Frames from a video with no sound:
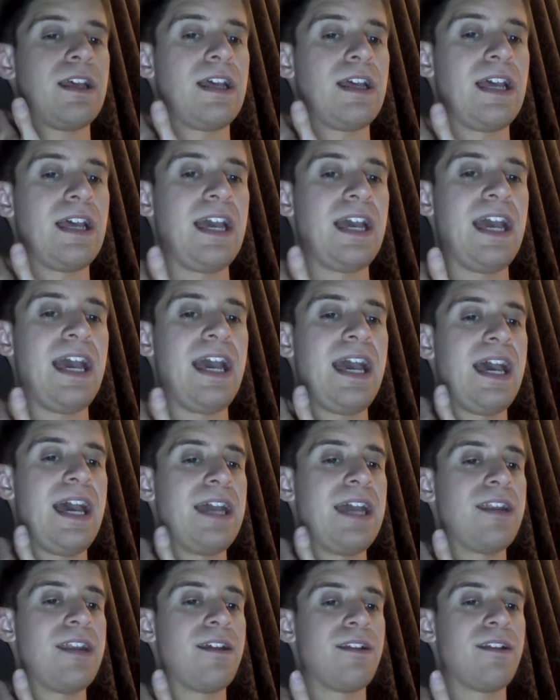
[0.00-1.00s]

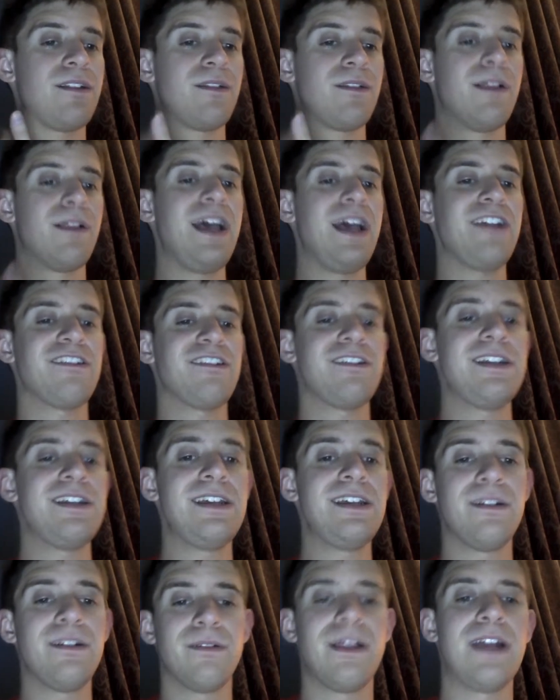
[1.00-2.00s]
And
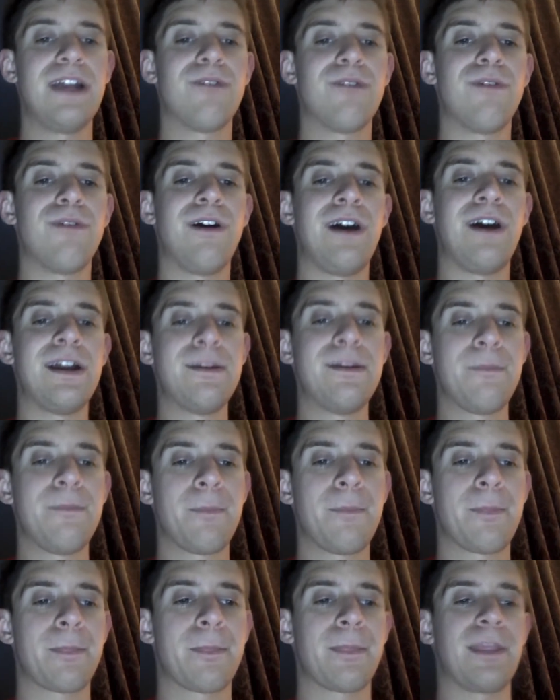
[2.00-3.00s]
Lashley later on
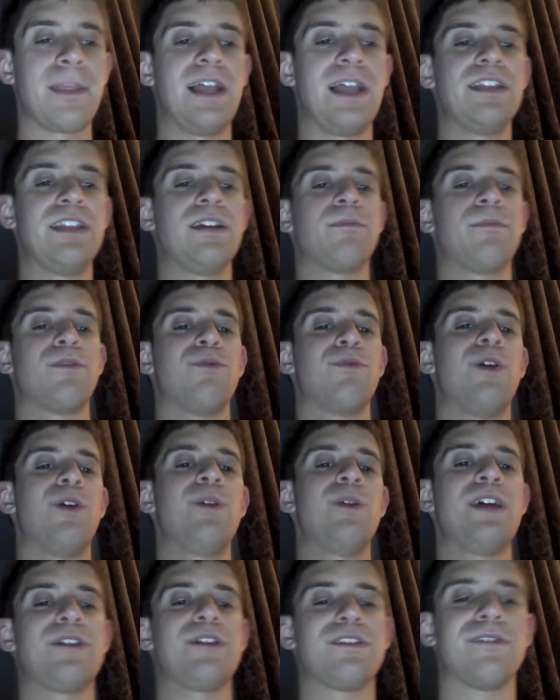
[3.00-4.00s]
end up
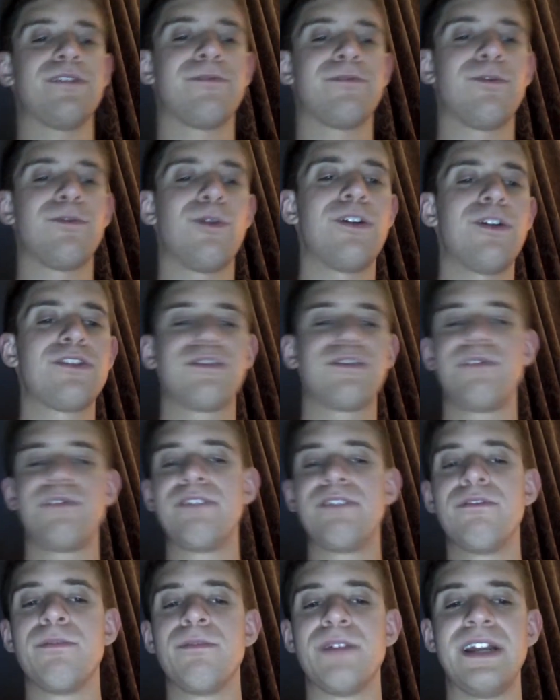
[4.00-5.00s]
rolling out to the floor to
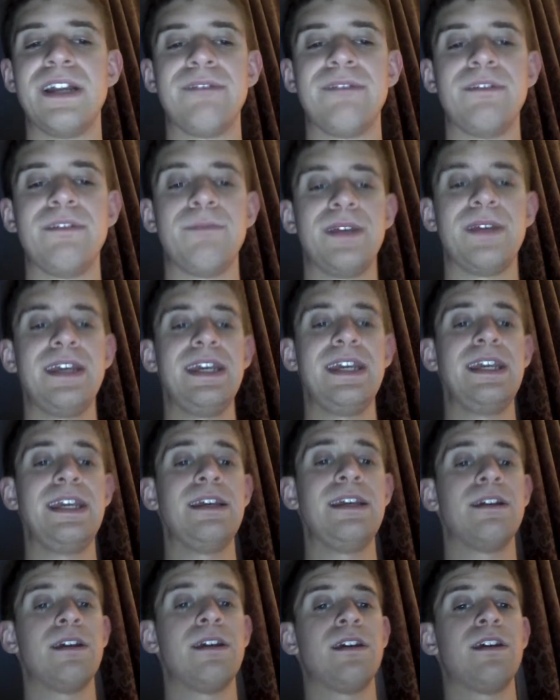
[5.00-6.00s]
regroup an
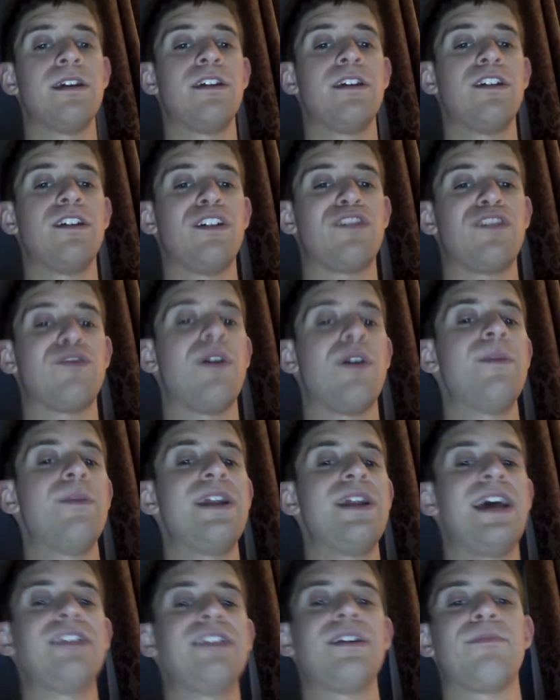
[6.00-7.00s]
MVP. Strowman
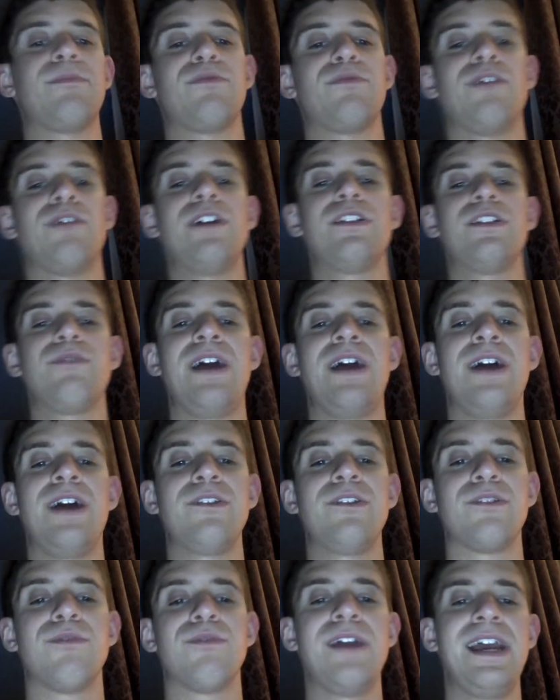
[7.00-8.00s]
end up running
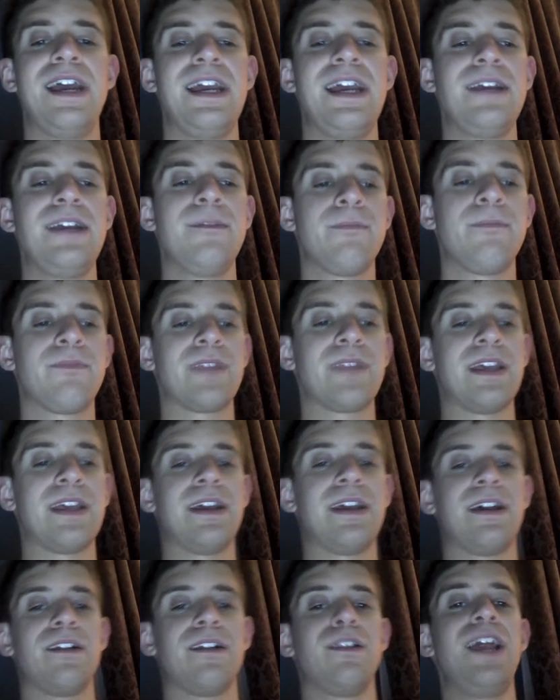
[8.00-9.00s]
around the ring.
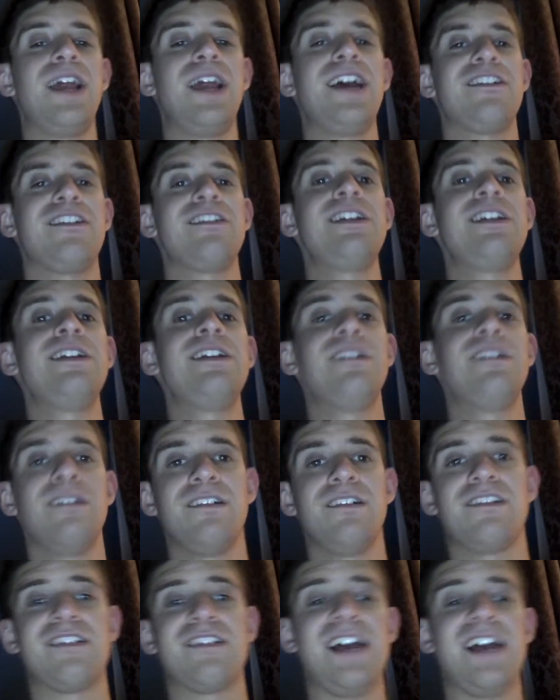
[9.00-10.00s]
Lashley
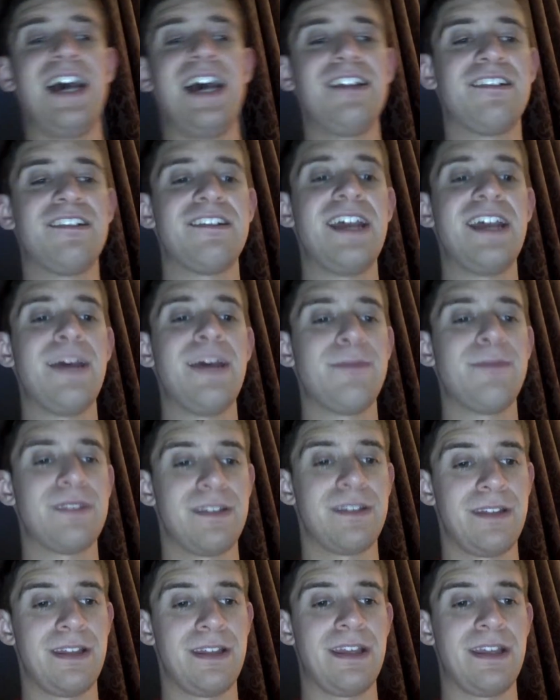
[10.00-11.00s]
sidestepped
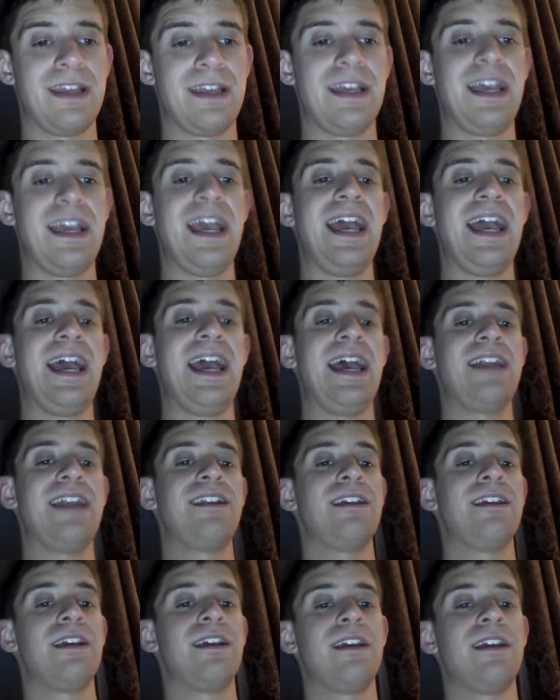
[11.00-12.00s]

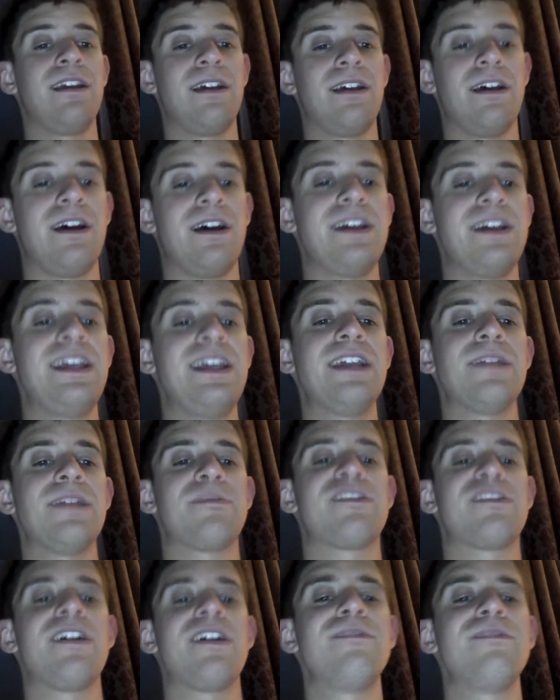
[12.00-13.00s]
and uh, he ended up
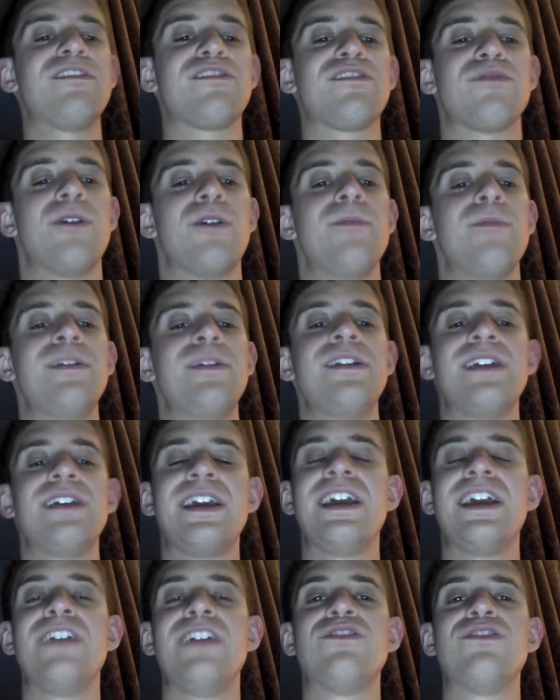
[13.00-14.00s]
shoving Strowman
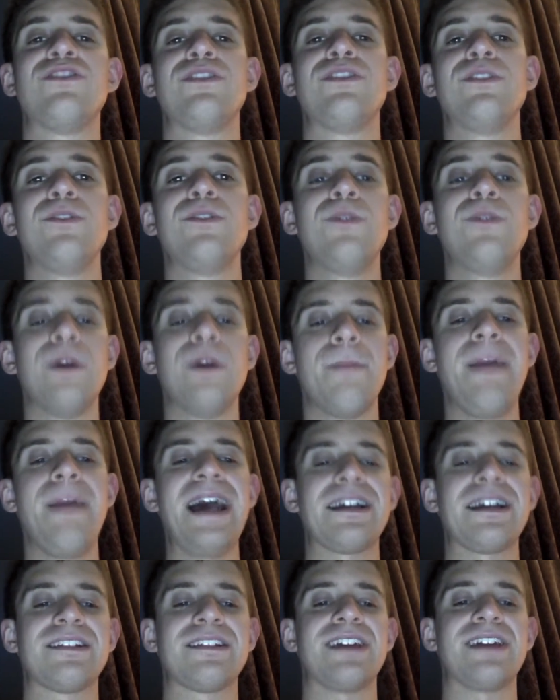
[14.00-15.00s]
into
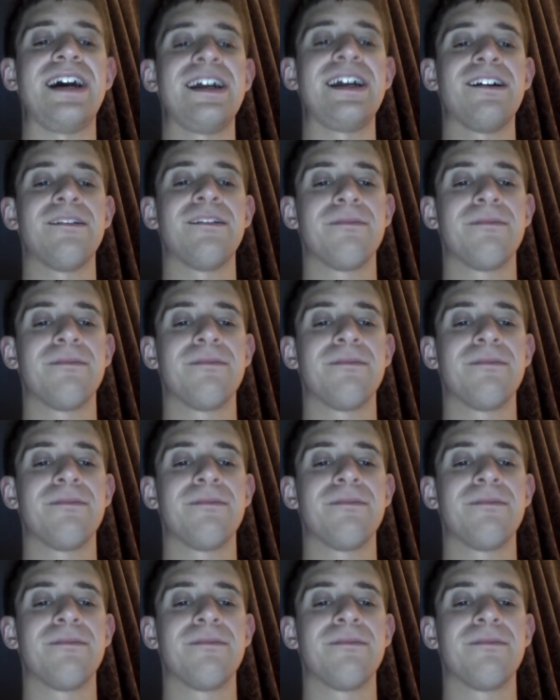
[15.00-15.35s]
McIntyre.